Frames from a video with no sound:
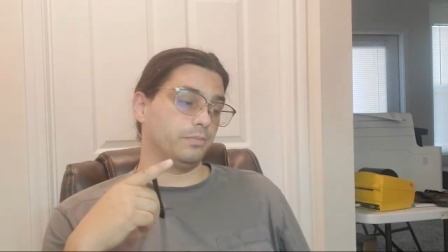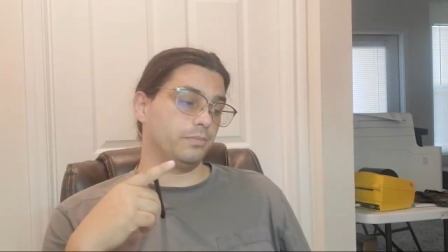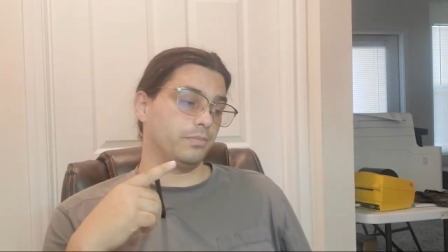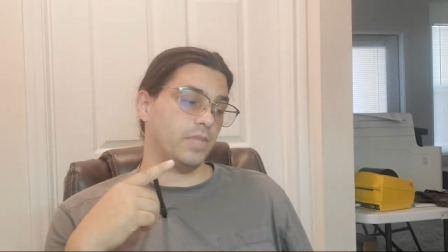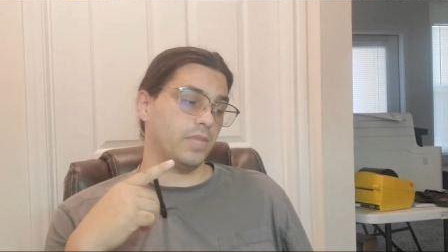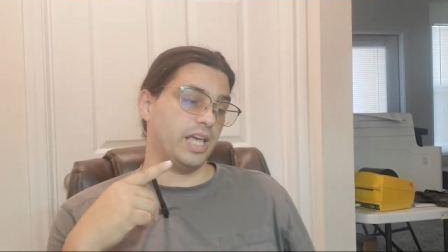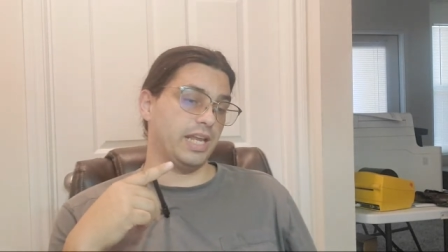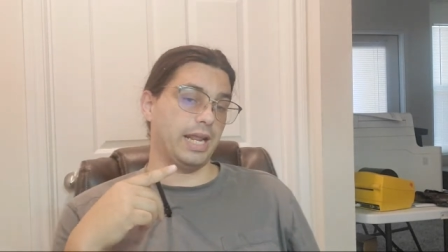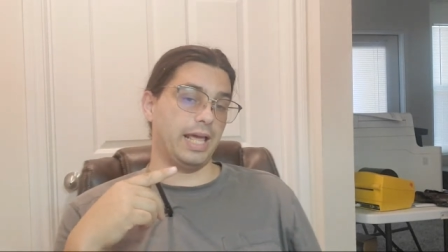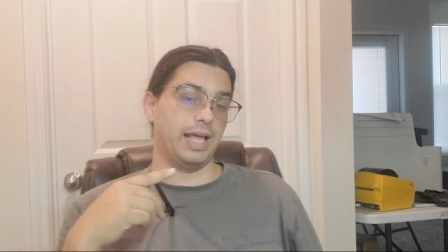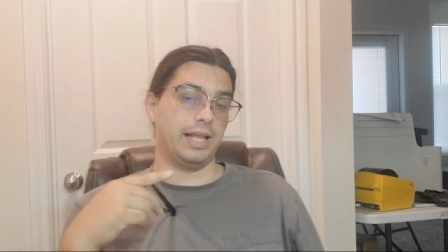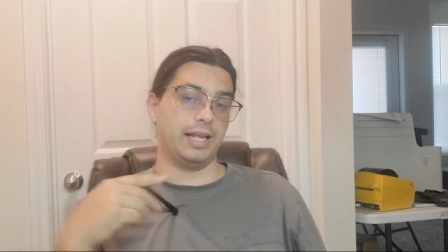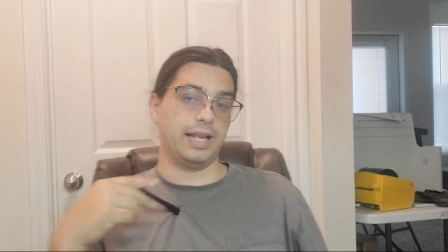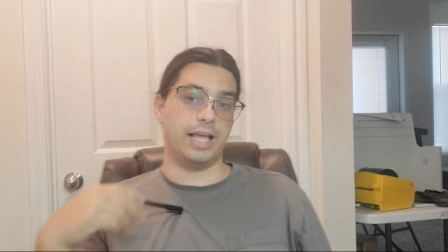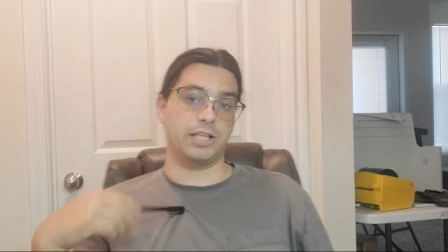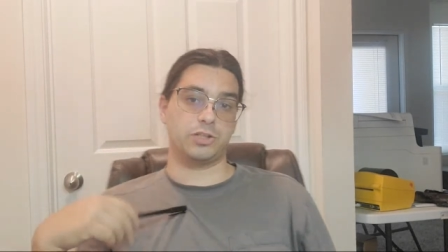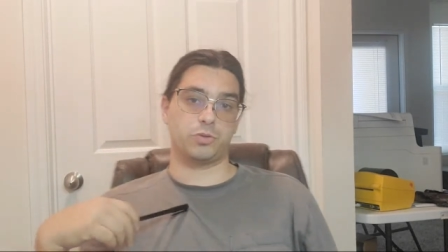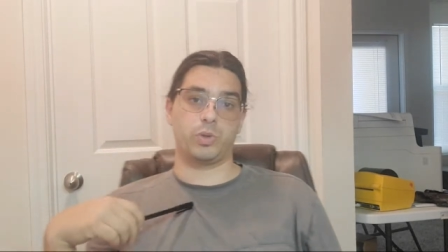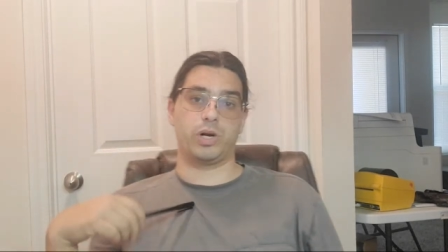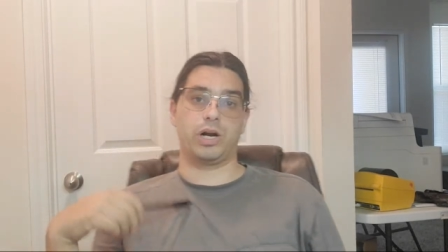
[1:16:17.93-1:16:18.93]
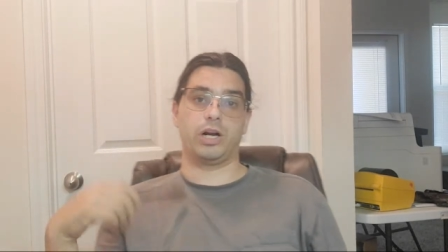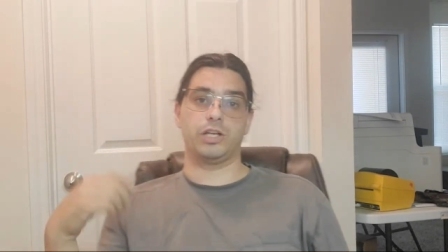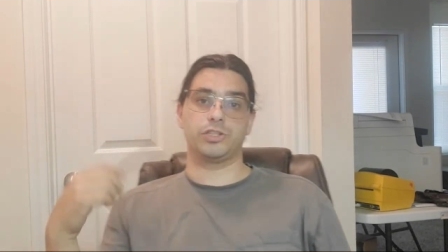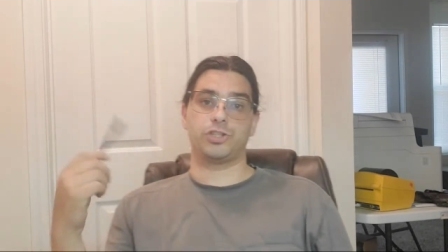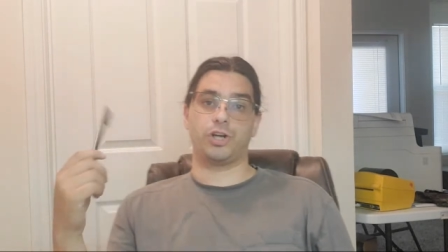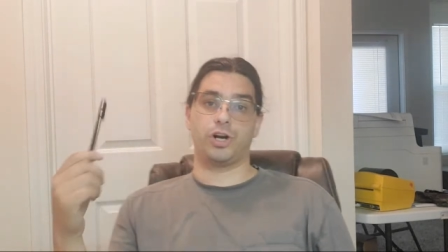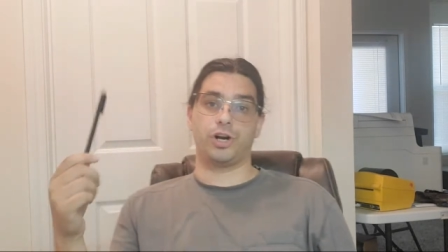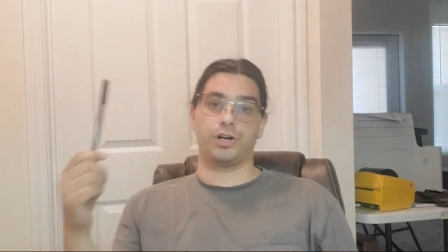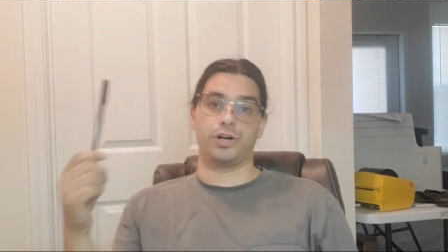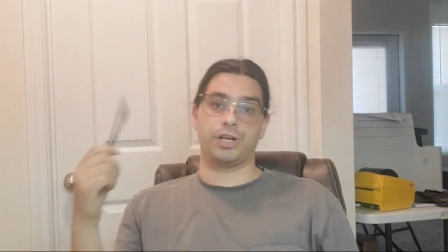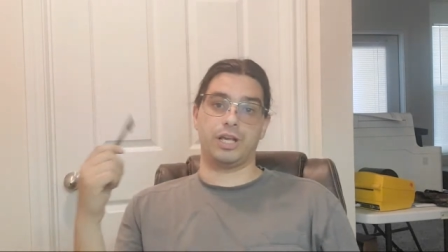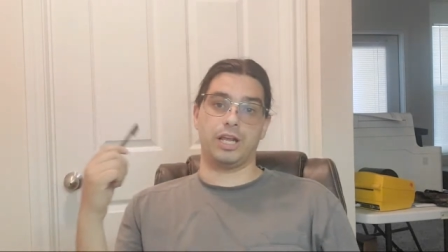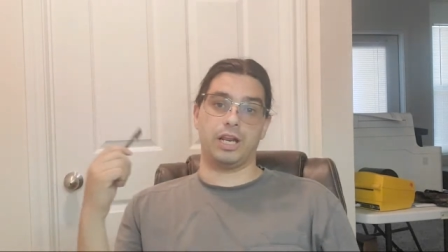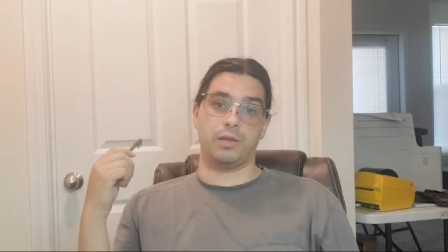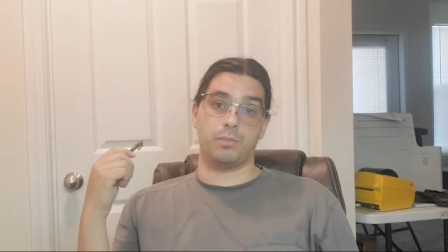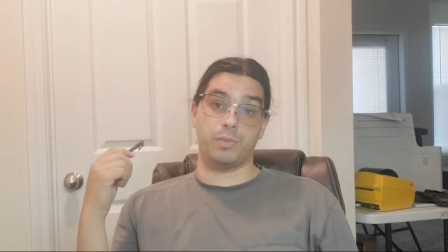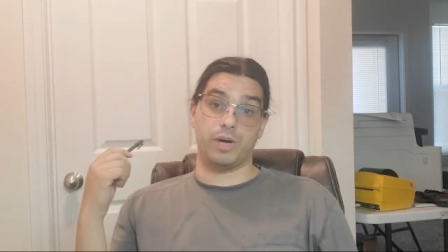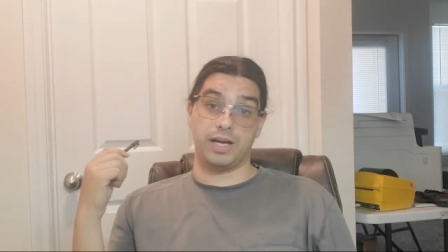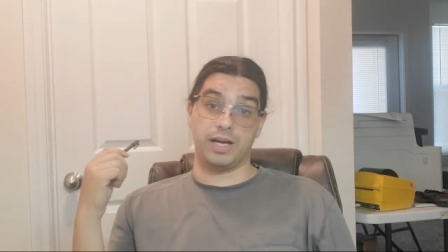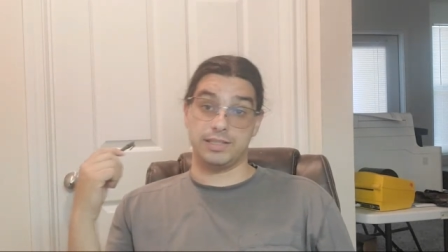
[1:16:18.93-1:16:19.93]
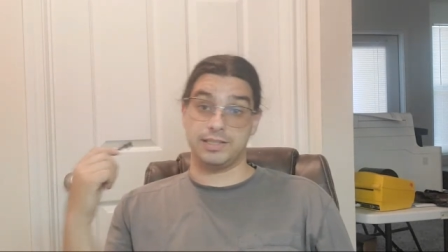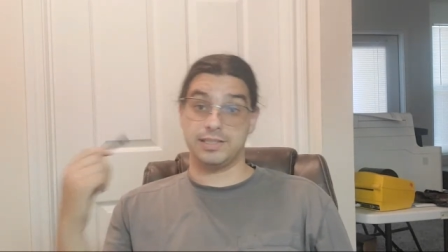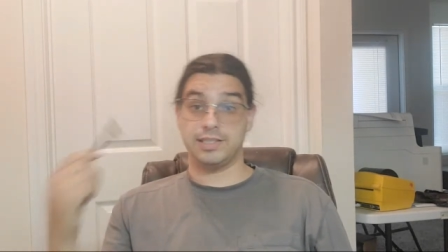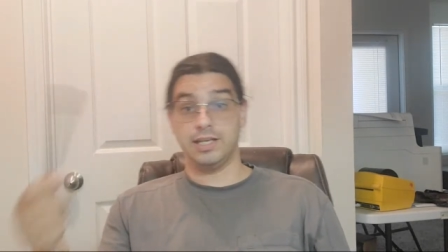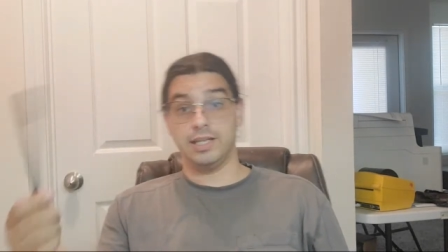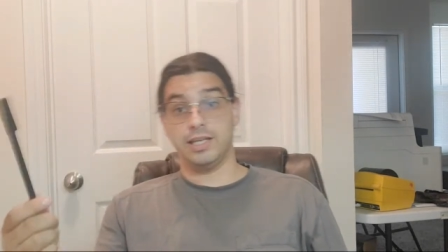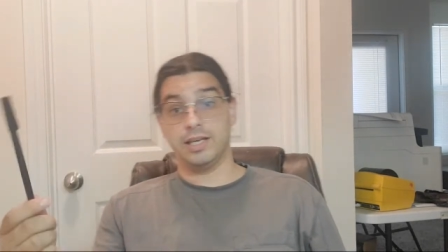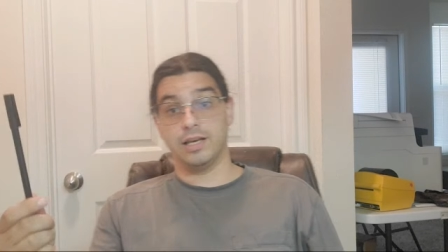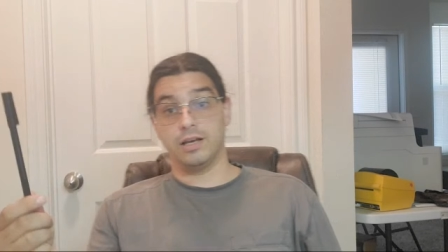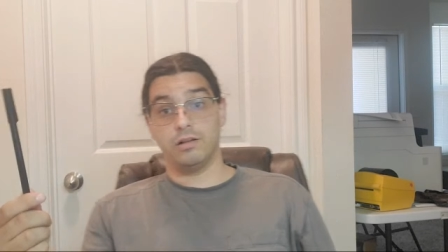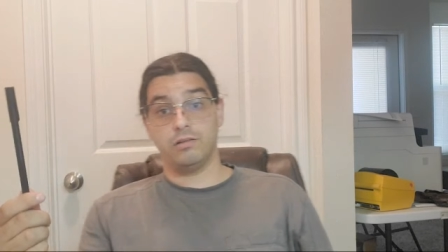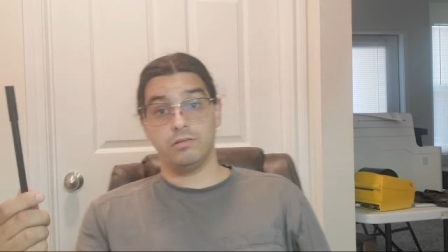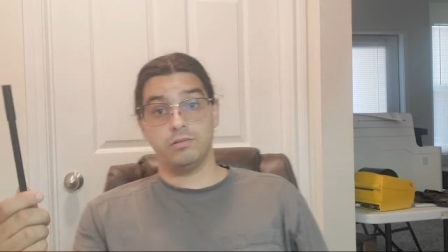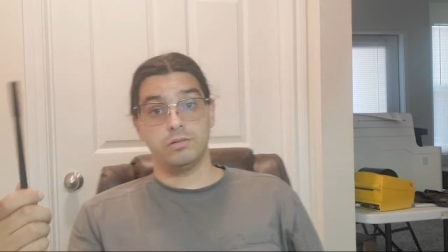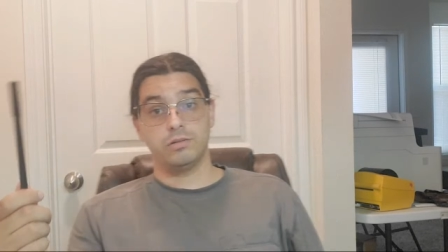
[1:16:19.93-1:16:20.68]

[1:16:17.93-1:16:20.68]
And then that's where I started getting my CDL.